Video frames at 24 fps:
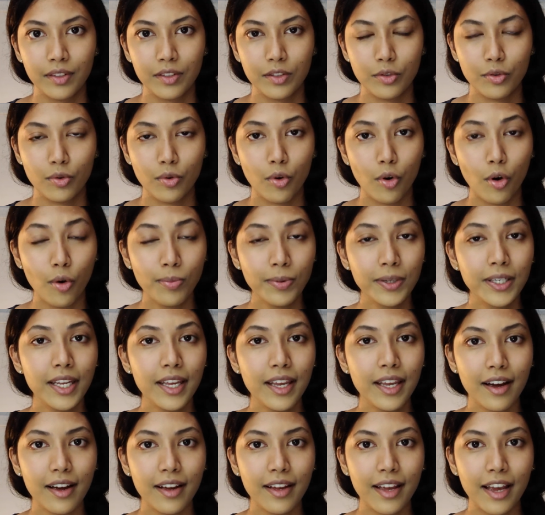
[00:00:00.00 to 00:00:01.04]
So
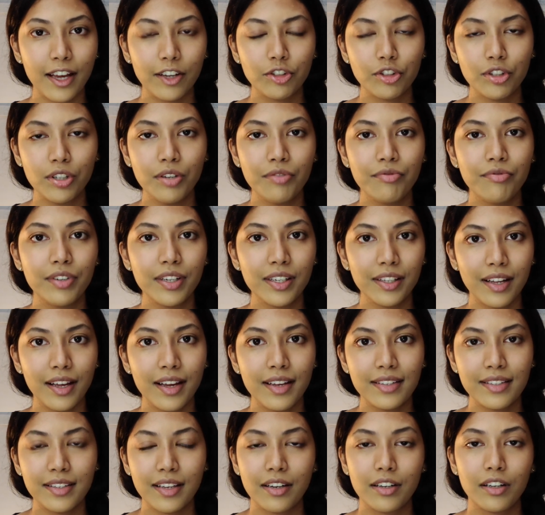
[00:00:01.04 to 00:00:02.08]
OpenAI actually
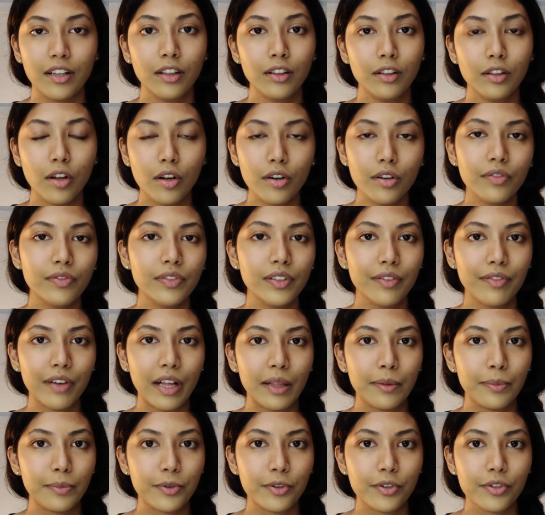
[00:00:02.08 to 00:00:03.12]
realized that a lot of
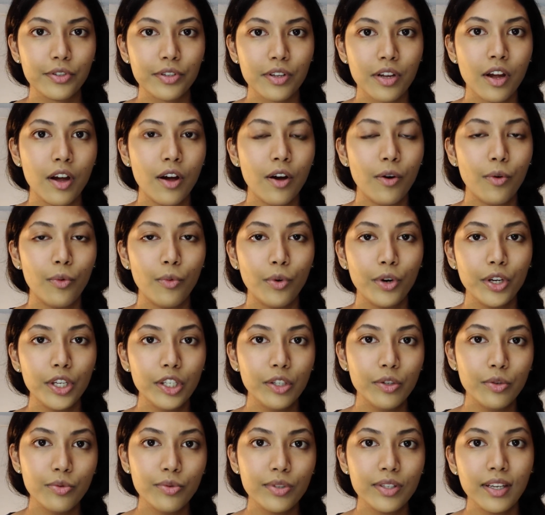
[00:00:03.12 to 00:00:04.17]
developers were
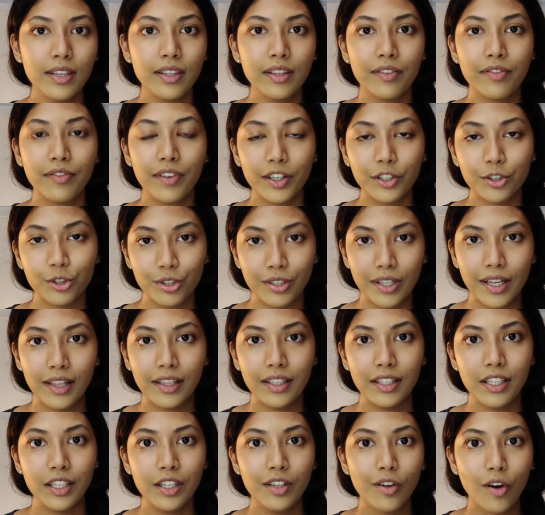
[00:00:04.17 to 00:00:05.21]
using the
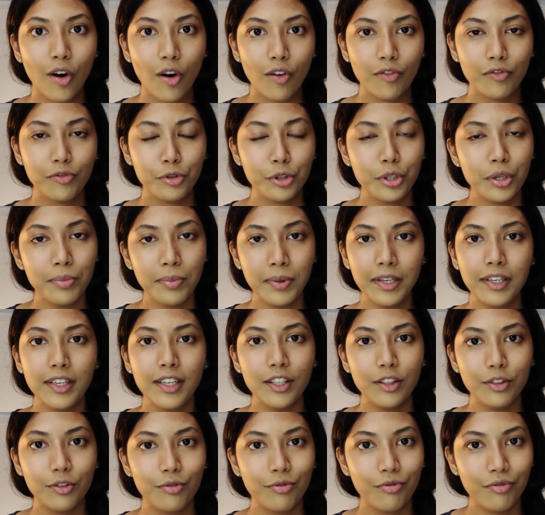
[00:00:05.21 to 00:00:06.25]
functionality of
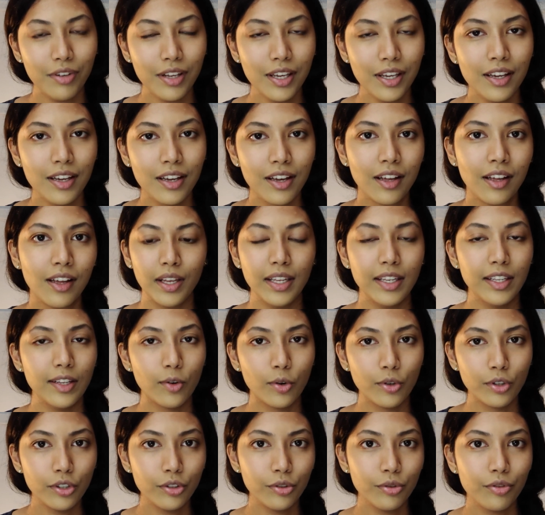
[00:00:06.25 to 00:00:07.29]
GPT-3 in
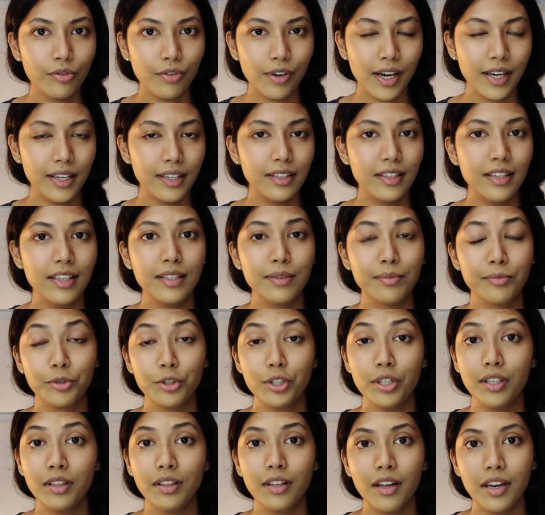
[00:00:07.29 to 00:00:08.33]
order to create these
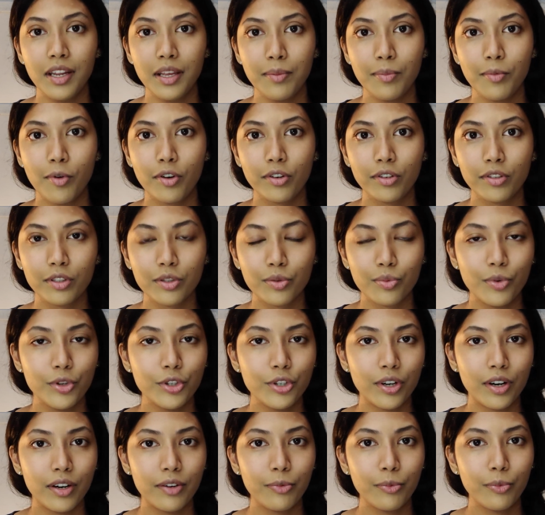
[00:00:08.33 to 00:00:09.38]
machine learning models
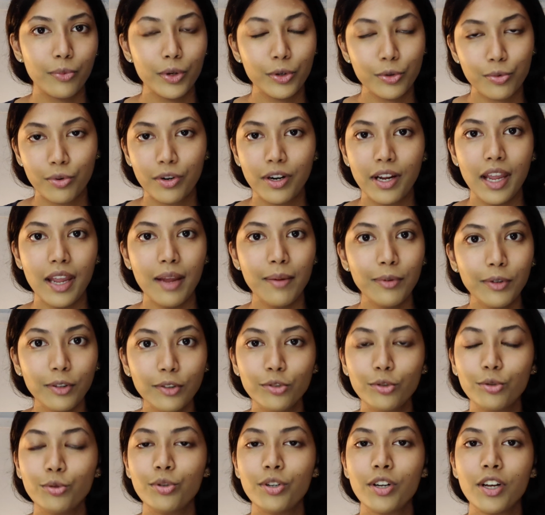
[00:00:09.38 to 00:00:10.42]
which were able
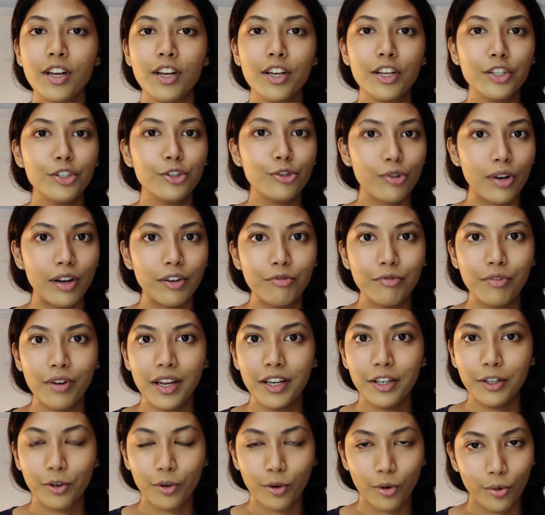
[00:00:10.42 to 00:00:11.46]
to
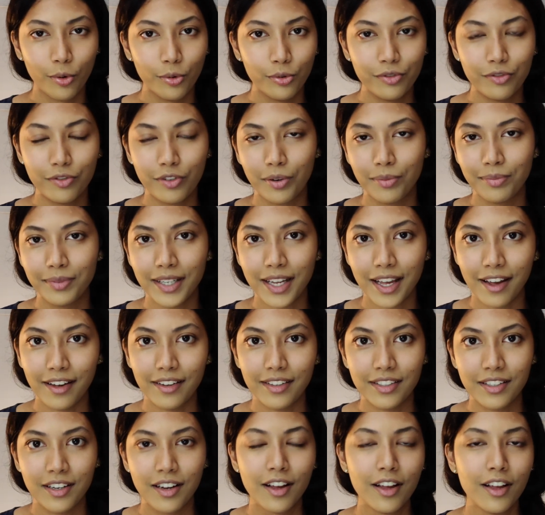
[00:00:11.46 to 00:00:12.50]
generate code from
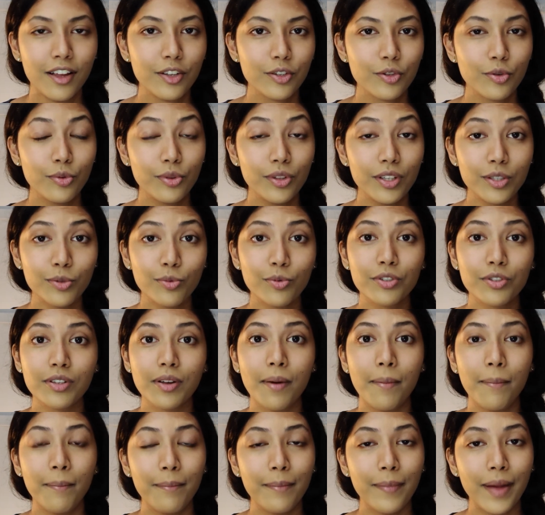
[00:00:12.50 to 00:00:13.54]
text. So this was
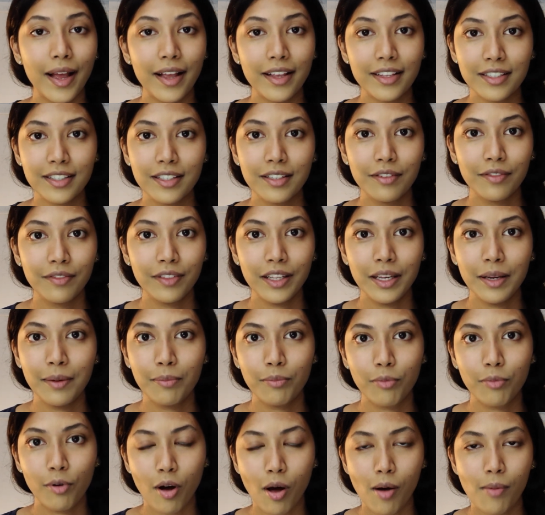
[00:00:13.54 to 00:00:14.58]
a massively
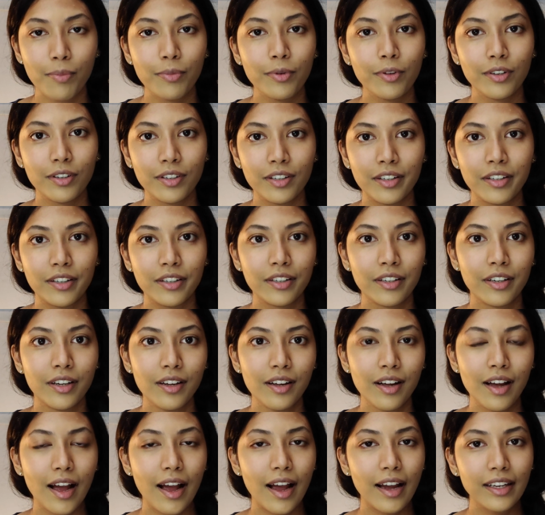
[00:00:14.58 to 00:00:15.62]
popular
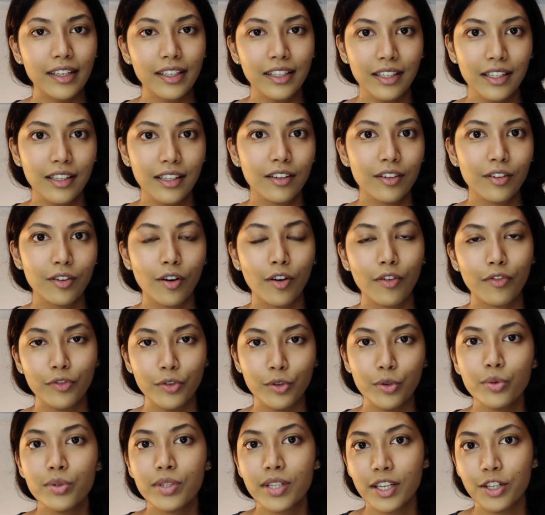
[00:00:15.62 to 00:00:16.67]
idea of
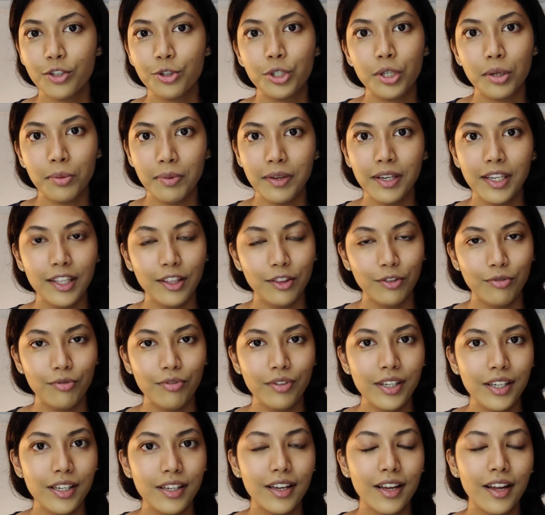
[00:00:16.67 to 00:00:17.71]
using
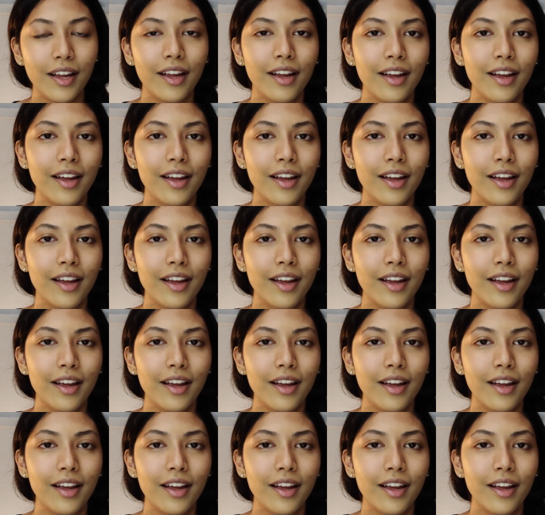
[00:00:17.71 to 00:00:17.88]
GPT-3.